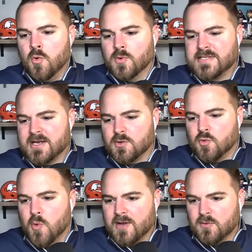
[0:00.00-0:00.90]
We'll take a
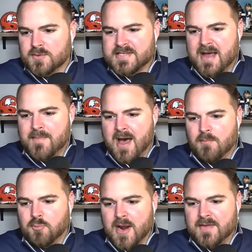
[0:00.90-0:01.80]
quick little
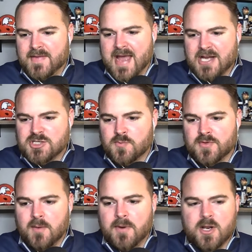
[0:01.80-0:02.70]
timeout, breaking the action
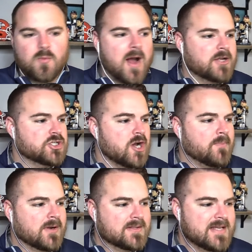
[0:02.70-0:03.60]
with our buddy Ryan
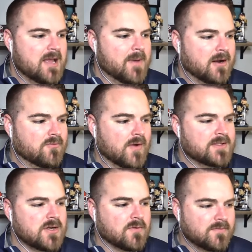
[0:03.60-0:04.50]
Schumpert. I'll tell you about our
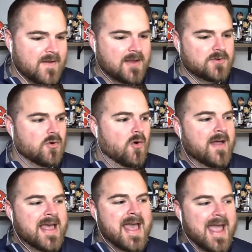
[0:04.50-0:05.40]
friends over at FanDuel.
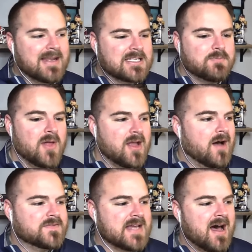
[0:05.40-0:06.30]
It is
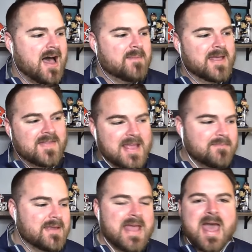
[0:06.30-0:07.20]
playoff time in the
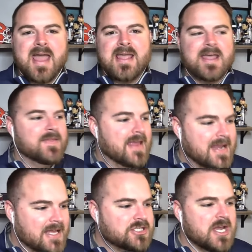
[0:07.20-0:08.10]
NBA, in the
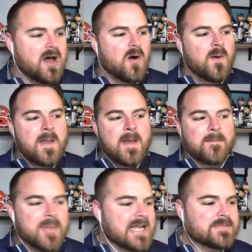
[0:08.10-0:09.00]
NHL.
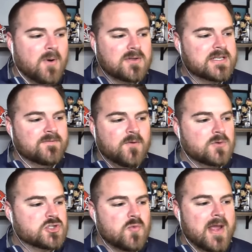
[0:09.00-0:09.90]
Baseball's in
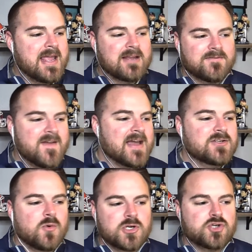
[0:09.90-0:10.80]
full swing, and
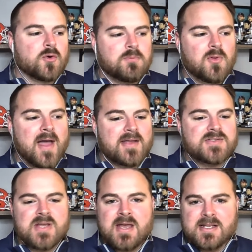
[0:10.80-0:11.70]
FanDuel is your
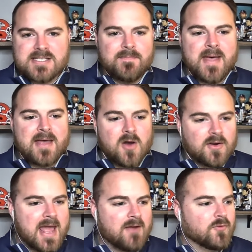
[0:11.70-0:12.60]
place to bet
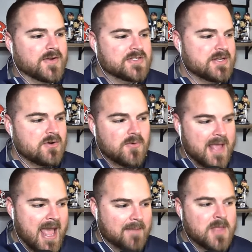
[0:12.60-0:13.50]
on every single
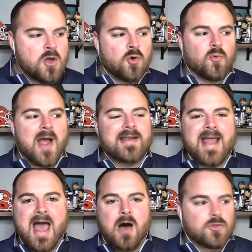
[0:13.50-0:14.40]
game. Right
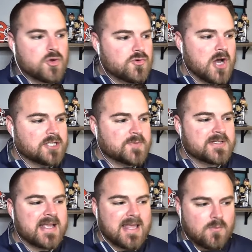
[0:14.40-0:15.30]
now, new
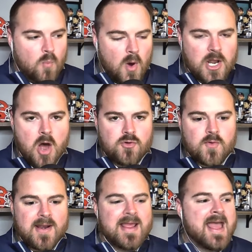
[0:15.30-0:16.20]
customers can get
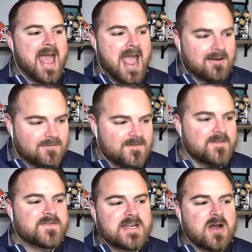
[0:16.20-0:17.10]

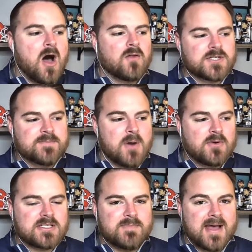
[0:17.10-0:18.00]
$150 in
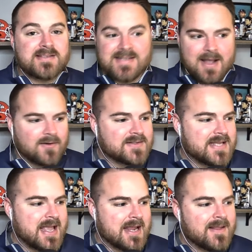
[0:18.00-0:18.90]
bonus bets
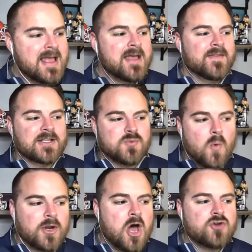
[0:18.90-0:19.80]
guaranteed. That's
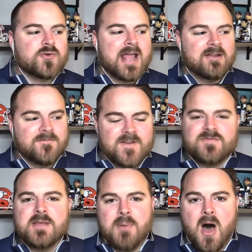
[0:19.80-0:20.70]

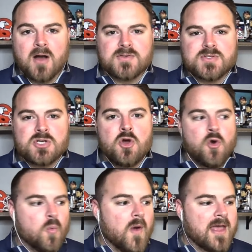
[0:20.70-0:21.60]
$150
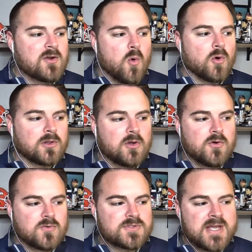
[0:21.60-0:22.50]
win or
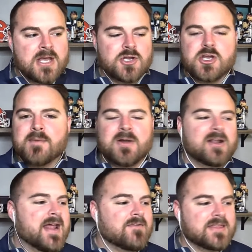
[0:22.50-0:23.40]
lose. You can bet
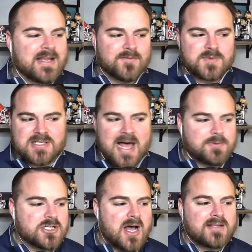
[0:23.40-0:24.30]
on everything from
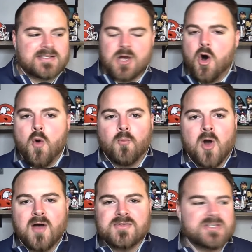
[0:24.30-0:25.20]
slap shots to home
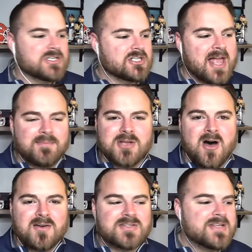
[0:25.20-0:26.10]
runs to slam
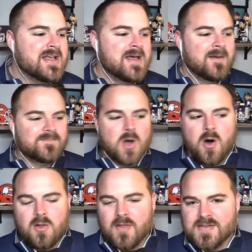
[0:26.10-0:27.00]
dunks.
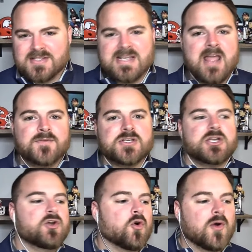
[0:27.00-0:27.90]
all on the safe,
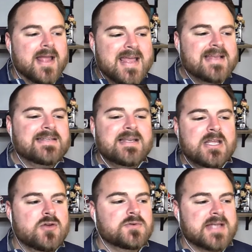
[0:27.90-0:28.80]
secure,
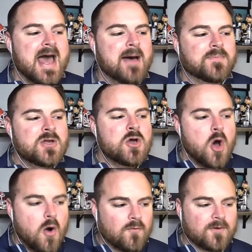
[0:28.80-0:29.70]
easy-to-use app
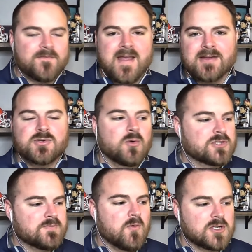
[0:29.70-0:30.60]
over at
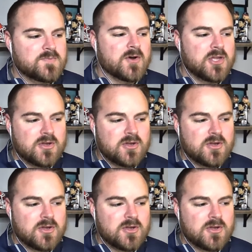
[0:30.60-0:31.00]
FanDuel Sportsbook.